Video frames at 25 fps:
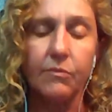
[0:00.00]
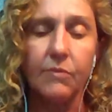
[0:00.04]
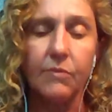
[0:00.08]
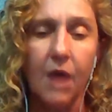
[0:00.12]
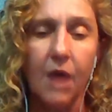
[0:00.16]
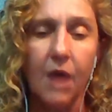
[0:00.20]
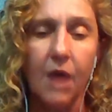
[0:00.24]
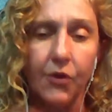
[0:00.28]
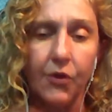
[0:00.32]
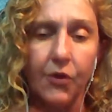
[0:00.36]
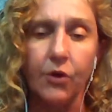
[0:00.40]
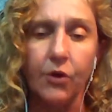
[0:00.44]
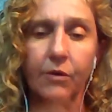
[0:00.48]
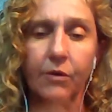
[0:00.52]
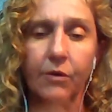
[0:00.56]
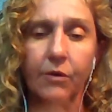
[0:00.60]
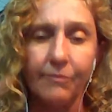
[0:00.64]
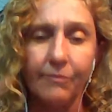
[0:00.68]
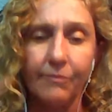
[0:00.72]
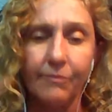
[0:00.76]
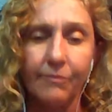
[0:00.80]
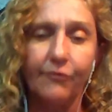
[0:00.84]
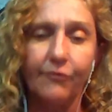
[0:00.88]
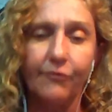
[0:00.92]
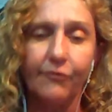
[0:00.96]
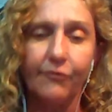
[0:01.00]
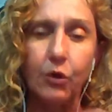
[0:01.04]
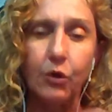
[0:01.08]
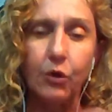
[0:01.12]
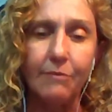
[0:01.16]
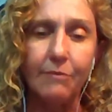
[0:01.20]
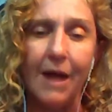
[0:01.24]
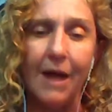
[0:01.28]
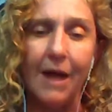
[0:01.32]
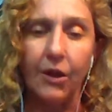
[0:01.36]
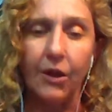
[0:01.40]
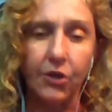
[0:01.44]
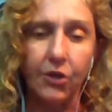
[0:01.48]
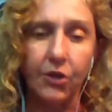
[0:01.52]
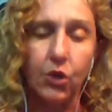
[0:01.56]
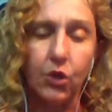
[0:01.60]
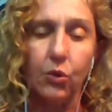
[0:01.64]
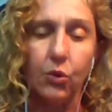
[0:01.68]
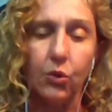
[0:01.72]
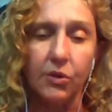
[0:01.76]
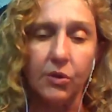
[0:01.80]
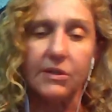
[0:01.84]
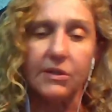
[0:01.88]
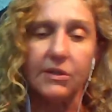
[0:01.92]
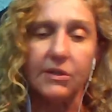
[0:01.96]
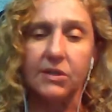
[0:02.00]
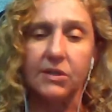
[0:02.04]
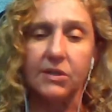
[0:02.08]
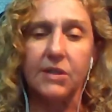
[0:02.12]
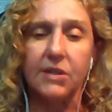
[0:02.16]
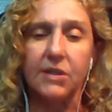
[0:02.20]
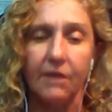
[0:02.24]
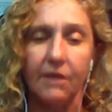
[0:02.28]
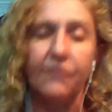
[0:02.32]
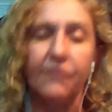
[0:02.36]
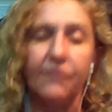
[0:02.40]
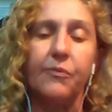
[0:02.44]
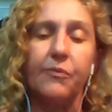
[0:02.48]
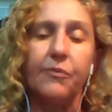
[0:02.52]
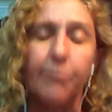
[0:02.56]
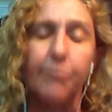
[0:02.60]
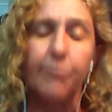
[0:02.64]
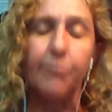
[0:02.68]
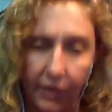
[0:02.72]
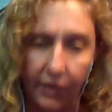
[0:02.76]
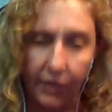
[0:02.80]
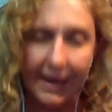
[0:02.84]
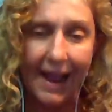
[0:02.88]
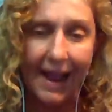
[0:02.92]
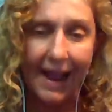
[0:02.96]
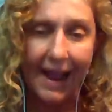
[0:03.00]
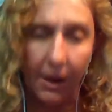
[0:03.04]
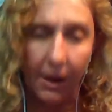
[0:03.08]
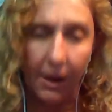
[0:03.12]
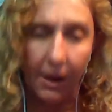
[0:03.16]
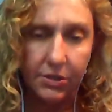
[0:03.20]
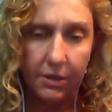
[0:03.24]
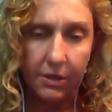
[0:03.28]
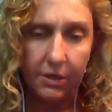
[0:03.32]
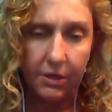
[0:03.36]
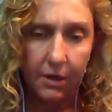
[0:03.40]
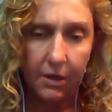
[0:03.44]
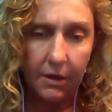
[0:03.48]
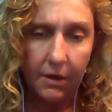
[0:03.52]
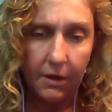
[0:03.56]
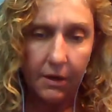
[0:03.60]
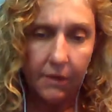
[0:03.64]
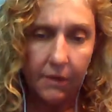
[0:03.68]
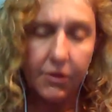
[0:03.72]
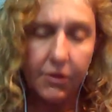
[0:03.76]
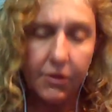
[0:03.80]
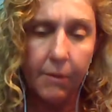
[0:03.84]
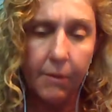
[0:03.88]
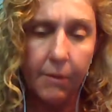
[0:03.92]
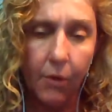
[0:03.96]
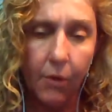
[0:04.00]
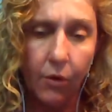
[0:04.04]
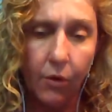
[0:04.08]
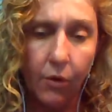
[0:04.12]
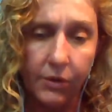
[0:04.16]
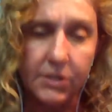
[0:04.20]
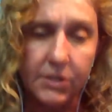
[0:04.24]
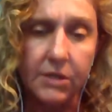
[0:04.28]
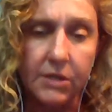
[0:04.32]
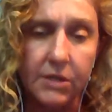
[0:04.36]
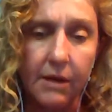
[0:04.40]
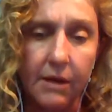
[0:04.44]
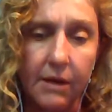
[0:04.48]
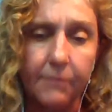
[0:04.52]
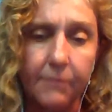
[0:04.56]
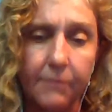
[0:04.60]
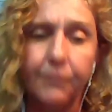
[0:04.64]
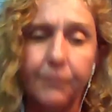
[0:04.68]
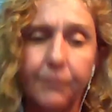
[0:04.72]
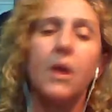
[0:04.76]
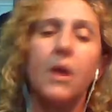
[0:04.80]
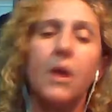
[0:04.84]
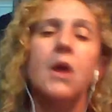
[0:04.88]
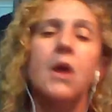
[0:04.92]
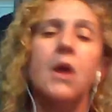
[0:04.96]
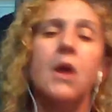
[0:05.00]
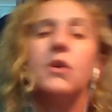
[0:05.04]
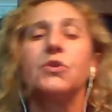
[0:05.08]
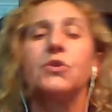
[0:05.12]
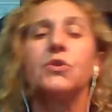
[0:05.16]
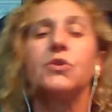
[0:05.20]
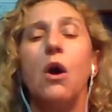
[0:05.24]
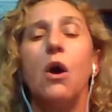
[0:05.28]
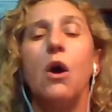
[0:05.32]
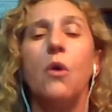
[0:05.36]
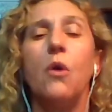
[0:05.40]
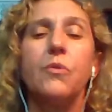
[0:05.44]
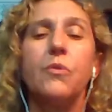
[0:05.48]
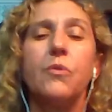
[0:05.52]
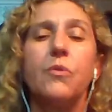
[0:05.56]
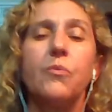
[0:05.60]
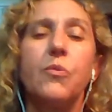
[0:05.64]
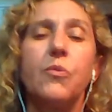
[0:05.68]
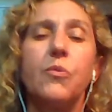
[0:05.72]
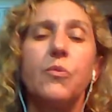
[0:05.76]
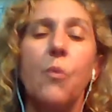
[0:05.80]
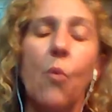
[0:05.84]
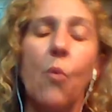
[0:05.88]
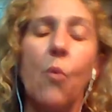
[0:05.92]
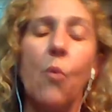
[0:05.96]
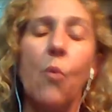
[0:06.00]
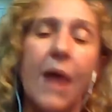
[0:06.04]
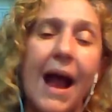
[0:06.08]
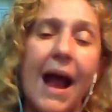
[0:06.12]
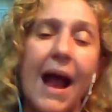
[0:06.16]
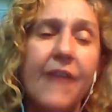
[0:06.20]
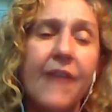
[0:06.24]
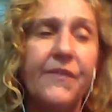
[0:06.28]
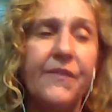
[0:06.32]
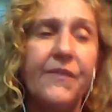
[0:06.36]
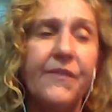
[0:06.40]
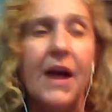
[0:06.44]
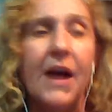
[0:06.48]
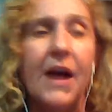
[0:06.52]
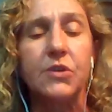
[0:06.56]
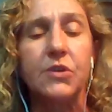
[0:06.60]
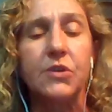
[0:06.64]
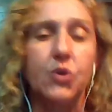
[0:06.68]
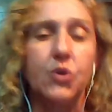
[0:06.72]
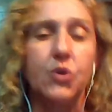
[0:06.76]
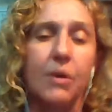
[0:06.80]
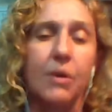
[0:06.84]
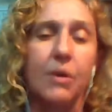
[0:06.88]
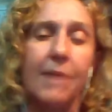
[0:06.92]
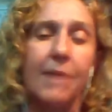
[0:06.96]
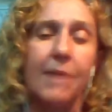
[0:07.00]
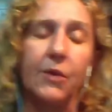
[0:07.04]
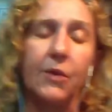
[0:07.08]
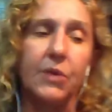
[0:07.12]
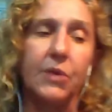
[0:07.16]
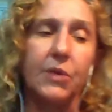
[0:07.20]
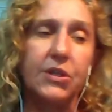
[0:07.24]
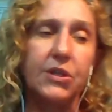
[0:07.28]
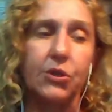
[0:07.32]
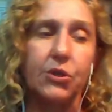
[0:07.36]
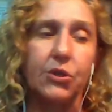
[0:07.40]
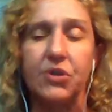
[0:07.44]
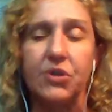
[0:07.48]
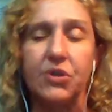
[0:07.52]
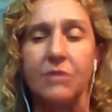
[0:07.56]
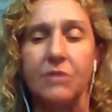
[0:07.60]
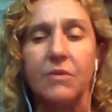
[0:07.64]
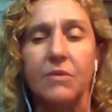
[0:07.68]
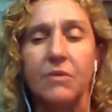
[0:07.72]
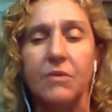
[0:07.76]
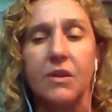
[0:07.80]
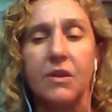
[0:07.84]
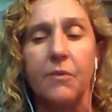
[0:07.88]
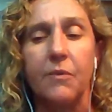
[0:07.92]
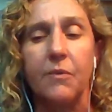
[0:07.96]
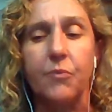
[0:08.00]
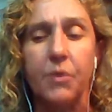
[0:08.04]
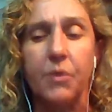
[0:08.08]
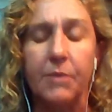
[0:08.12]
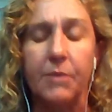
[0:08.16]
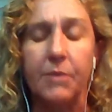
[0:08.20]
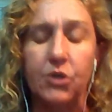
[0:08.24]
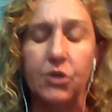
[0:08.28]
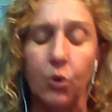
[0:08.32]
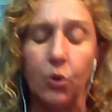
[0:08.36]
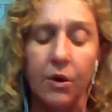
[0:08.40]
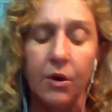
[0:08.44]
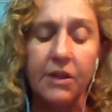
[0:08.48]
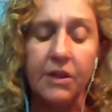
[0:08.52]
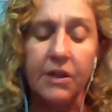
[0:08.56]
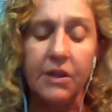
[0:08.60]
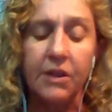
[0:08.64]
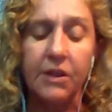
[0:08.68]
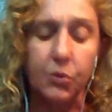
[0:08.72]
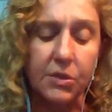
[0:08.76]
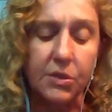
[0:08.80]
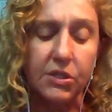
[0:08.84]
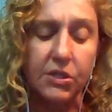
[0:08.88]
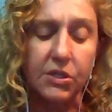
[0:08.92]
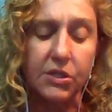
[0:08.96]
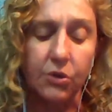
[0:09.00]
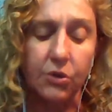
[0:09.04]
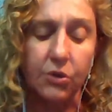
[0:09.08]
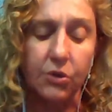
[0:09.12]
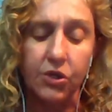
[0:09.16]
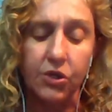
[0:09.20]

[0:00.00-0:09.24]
other food molecules instead of pulling out the molds. So what I found in doing my research, and the majority of this research